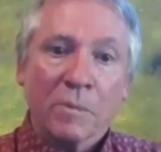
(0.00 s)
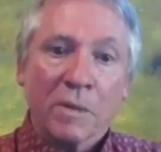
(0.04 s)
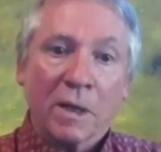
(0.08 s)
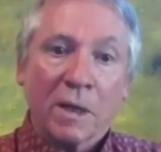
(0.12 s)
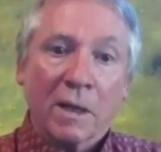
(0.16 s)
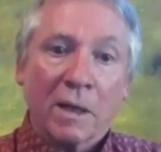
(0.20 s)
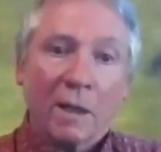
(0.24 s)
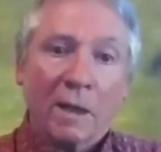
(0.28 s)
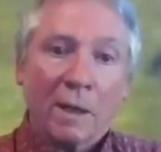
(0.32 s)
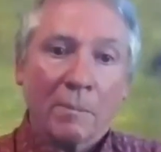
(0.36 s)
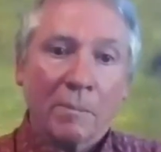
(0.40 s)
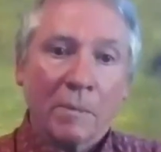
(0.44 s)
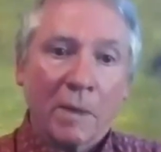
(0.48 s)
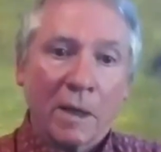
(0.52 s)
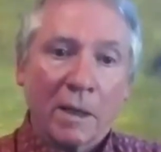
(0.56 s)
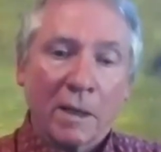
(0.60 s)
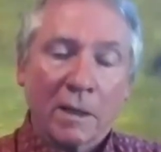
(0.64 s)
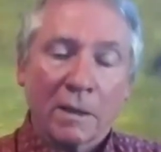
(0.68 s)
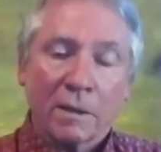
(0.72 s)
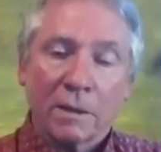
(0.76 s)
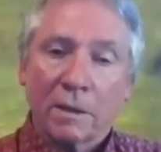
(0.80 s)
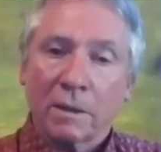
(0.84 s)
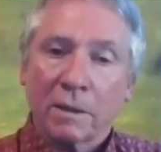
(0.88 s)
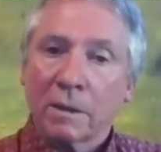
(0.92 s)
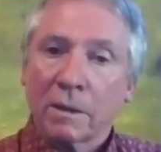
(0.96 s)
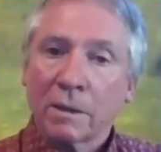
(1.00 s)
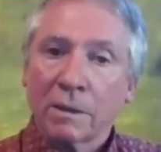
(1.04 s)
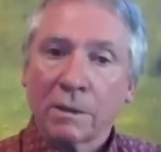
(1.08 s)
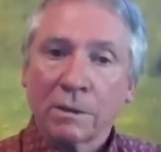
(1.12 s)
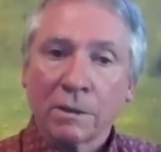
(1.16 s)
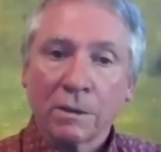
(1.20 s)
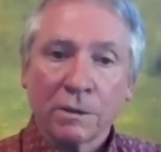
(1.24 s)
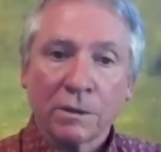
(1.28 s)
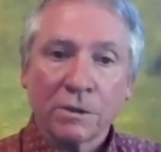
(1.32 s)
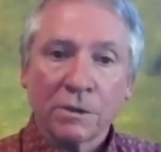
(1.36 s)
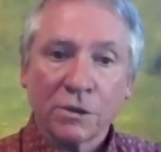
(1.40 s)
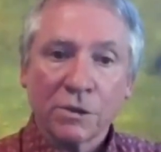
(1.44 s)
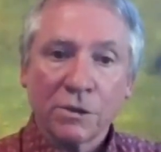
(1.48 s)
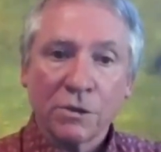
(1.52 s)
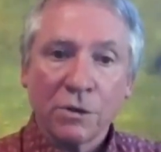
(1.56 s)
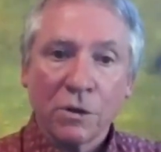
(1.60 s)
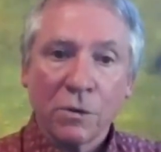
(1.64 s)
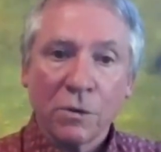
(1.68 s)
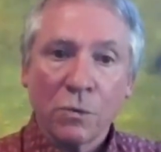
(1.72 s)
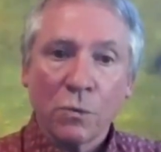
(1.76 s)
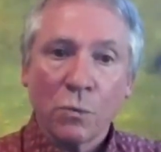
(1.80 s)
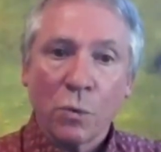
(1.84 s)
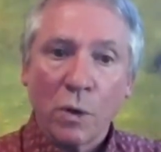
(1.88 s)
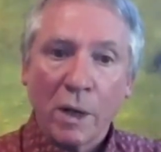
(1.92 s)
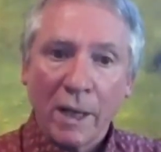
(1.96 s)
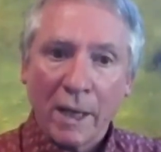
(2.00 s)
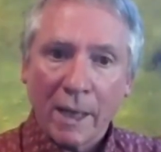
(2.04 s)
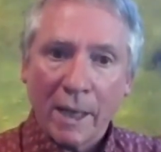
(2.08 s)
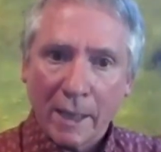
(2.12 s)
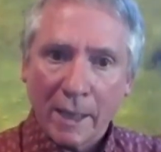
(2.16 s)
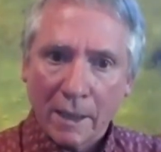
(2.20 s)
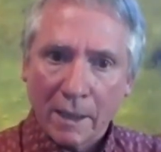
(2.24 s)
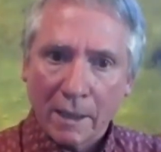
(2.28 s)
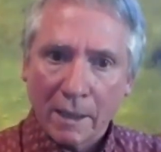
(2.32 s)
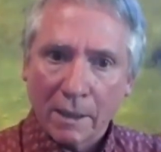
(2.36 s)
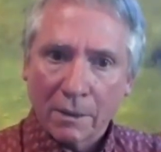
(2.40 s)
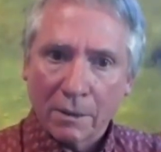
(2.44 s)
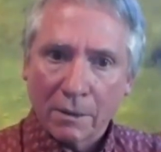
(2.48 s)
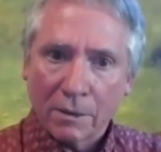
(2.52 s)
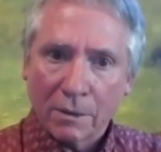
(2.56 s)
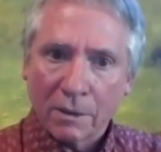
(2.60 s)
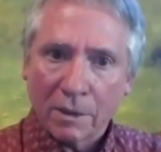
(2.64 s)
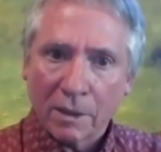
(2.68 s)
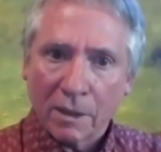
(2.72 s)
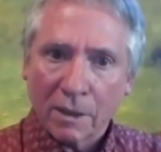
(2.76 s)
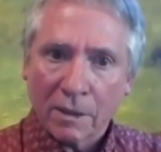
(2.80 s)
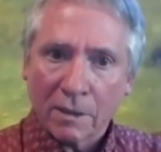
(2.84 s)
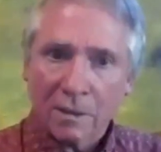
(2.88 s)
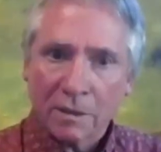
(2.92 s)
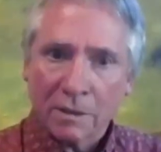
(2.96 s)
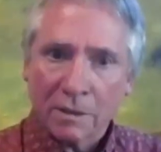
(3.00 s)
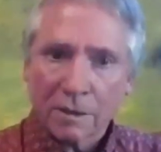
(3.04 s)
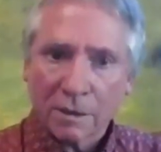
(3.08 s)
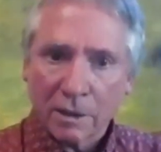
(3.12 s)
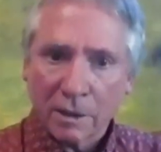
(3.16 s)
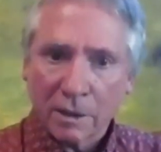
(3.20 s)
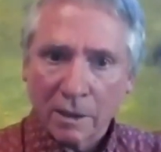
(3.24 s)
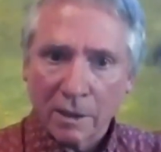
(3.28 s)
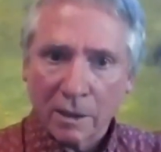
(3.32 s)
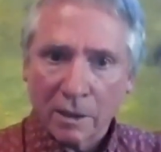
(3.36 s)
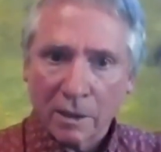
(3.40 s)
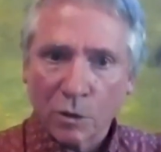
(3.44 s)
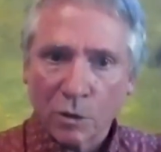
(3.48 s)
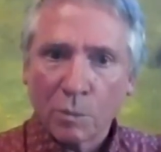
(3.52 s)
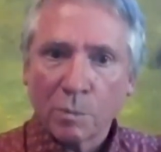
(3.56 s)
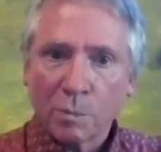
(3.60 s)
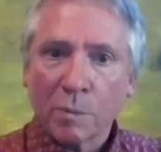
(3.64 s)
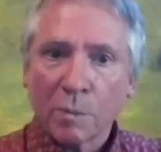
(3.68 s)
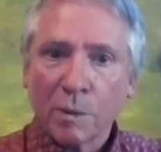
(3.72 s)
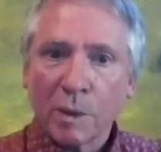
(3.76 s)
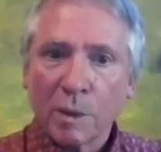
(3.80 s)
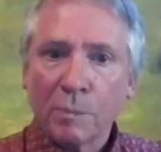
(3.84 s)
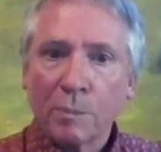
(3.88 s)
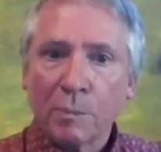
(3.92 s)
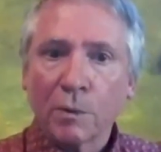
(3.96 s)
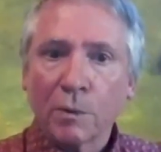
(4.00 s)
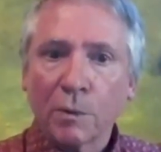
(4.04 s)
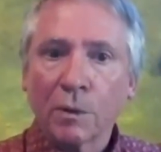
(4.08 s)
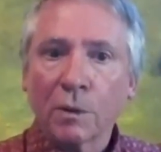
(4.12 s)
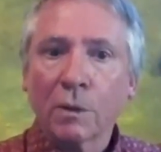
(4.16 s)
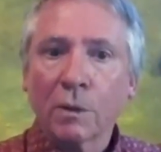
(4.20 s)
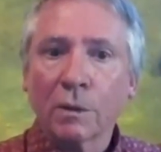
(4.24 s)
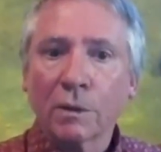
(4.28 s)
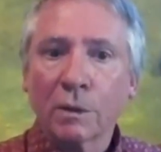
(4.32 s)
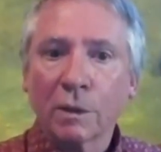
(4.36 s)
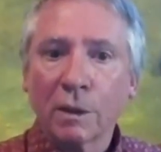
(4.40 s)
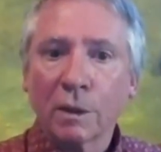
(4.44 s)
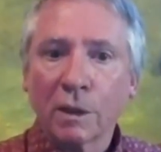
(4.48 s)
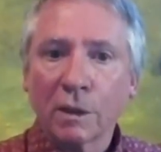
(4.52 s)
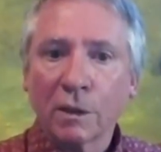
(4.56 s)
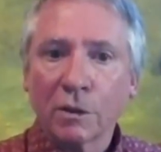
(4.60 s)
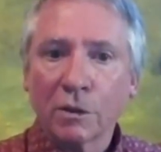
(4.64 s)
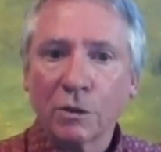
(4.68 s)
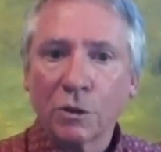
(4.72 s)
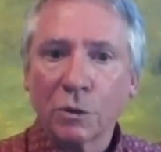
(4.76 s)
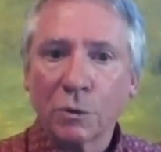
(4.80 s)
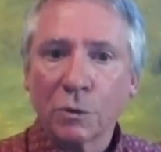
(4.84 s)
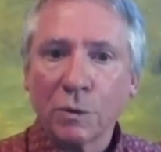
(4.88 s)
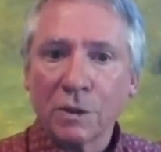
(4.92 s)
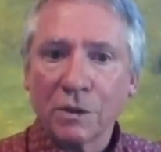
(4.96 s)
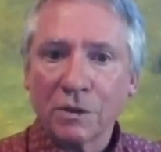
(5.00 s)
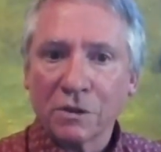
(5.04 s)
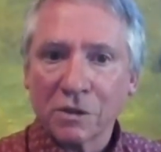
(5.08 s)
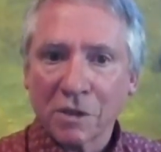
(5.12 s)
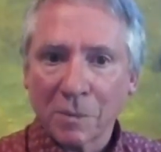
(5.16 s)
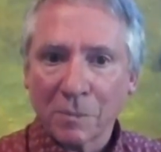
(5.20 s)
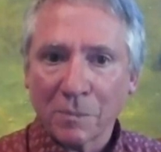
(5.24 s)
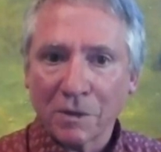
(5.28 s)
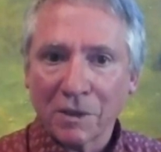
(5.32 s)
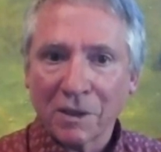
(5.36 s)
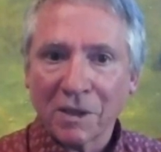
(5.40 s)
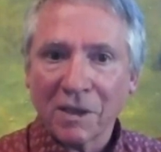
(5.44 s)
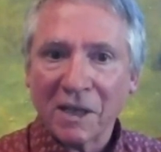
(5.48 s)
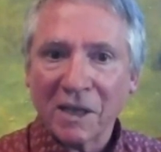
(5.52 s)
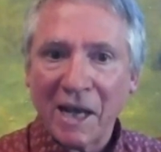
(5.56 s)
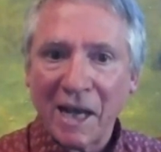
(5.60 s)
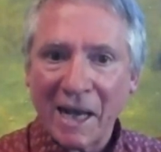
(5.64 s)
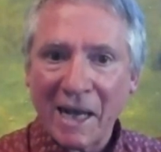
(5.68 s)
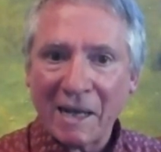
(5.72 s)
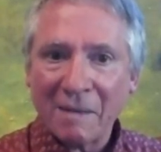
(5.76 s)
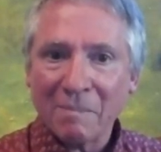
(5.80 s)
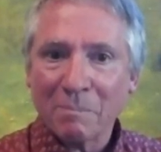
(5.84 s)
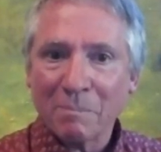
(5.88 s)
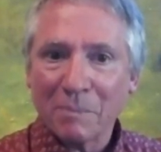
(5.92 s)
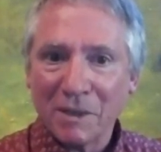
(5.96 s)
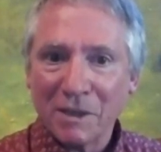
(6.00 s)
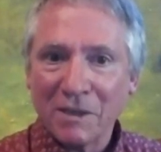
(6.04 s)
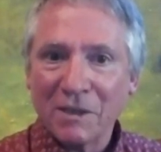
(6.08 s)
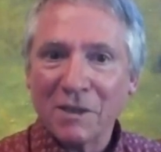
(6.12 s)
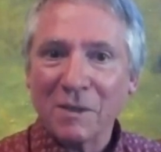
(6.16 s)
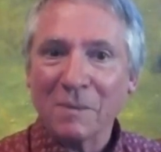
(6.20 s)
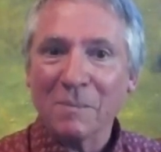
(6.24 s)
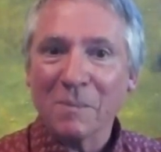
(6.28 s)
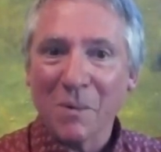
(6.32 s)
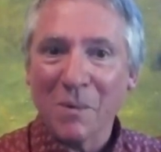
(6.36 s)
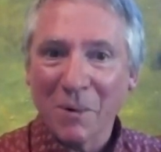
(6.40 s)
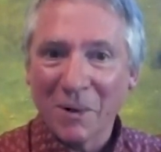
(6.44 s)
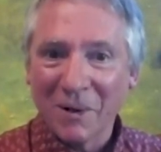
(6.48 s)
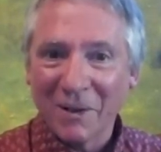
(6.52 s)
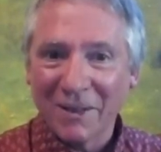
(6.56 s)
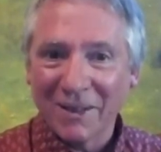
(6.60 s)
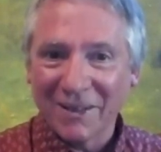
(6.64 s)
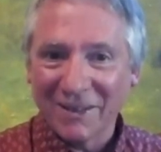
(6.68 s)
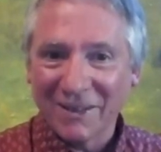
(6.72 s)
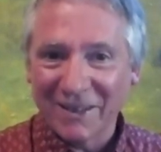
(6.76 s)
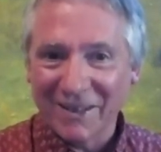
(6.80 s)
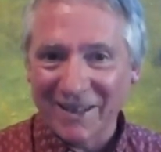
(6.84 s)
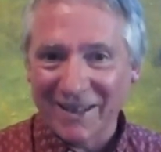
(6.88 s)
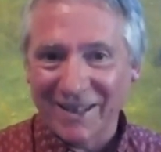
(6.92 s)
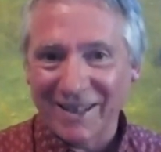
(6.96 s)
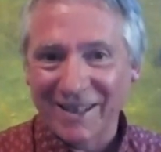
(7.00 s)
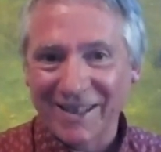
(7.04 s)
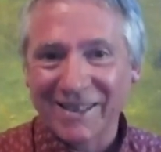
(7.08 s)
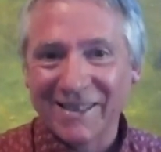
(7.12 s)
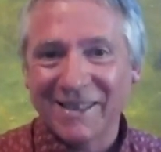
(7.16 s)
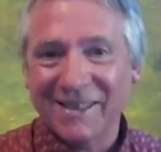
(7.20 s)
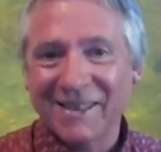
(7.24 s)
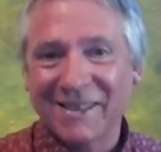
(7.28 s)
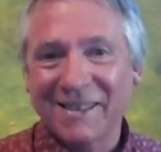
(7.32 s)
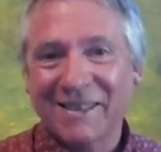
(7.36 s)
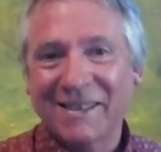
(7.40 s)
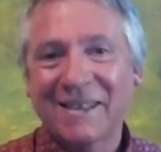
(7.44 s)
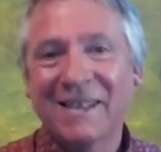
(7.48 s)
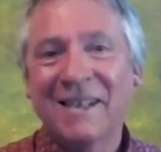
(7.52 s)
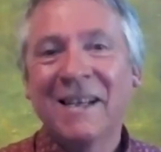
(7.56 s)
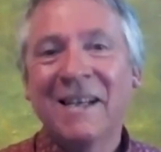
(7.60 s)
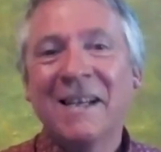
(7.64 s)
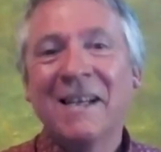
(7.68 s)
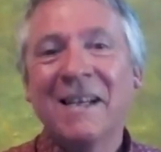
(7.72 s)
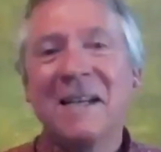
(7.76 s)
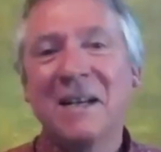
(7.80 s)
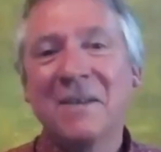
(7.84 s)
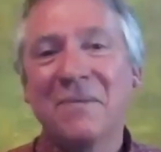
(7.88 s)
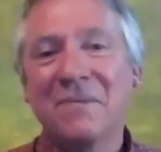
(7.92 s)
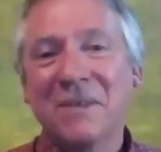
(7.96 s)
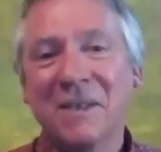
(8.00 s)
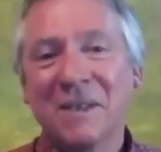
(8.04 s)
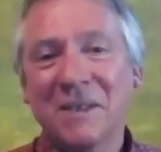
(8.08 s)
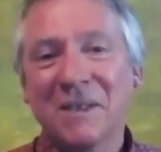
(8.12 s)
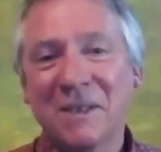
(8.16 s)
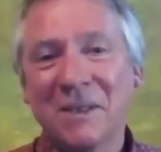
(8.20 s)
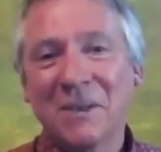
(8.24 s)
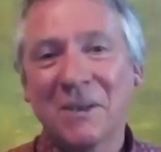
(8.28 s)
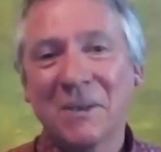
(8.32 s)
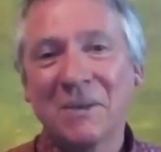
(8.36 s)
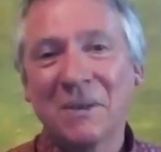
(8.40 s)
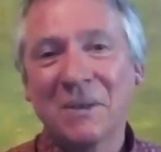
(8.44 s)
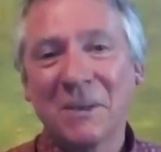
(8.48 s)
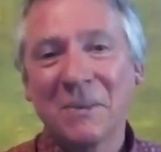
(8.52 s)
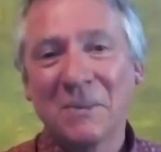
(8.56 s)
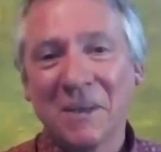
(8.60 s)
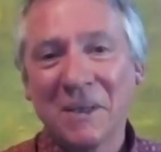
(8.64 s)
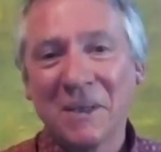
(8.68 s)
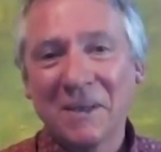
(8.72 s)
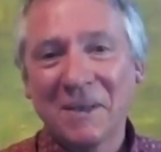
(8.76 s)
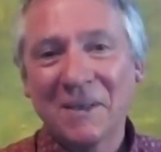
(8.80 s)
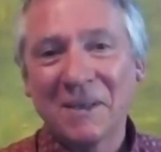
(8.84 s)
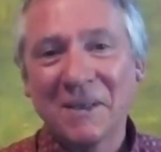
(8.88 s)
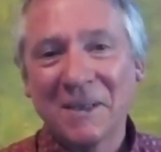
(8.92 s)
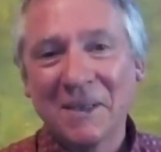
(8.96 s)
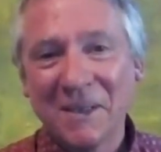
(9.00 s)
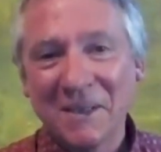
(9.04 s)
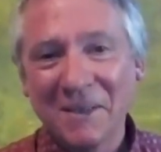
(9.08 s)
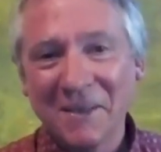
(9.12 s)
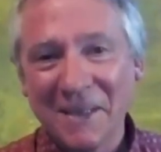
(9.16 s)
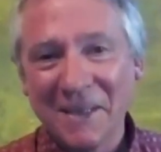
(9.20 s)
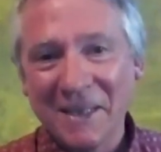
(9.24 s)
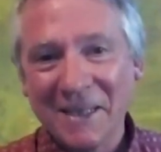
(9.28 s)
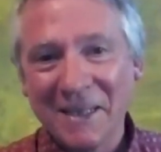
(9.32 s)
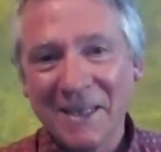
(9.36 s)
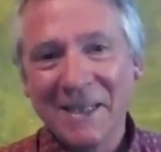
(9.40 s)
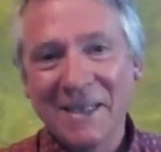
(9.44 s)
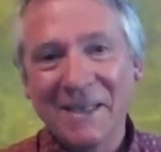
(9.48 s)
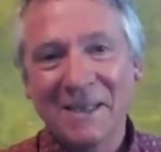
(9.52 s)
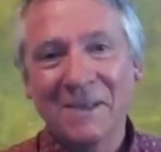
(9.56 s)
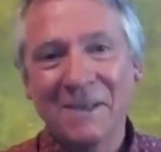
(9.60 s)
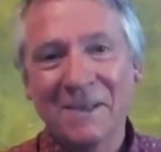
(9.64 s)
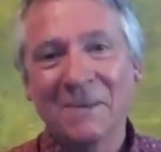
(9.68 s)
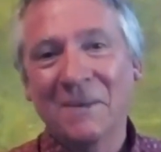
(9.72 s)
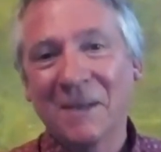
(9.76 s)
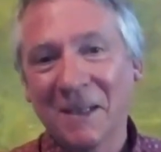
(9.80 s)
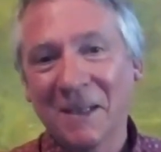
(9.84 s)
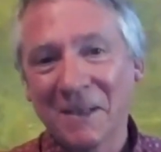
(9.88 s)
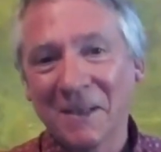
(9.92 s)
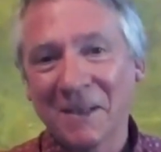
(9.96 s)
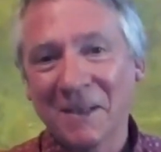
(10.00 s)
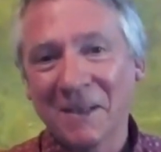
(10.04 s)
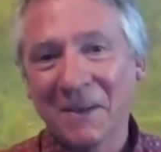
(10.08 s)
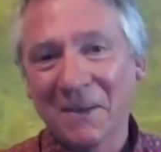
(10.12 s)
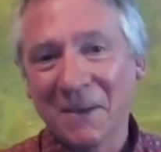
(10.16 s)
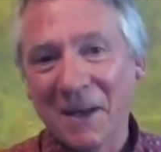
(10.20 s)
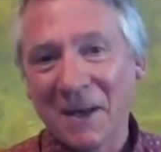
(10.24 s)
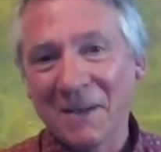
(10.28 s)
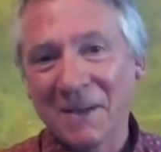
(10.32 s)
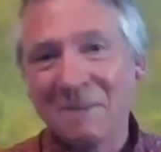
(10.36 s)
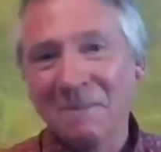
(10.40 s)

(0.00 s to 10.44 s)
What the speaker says: And there's no way that a group of people doing something can't be demoralized if they're told that what they're doing isn't really all that